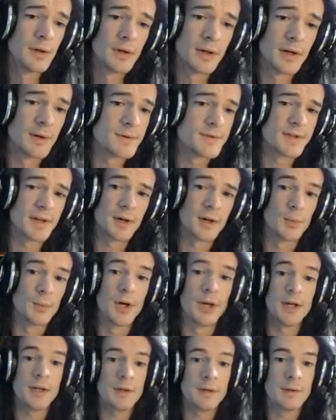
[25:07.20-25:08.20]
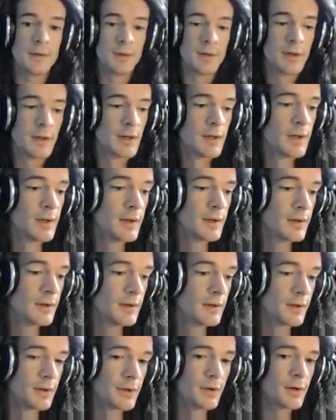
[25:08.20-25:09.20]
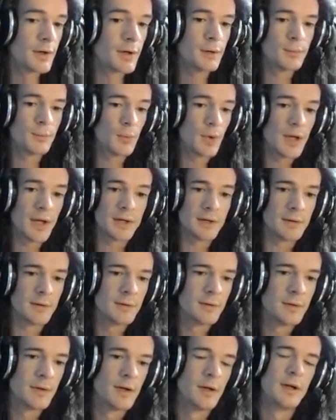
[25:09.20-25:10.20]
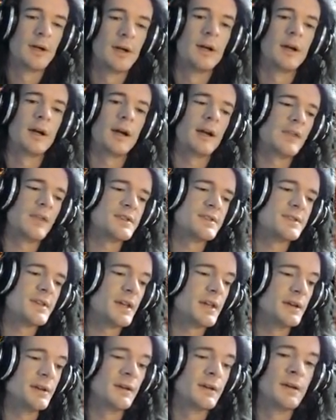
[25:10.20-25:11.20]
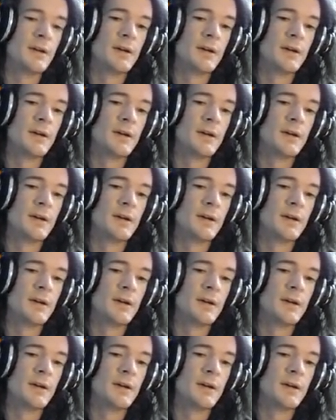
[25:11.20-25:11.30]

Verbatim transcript: and I was like, what? Neuro, what? And they said,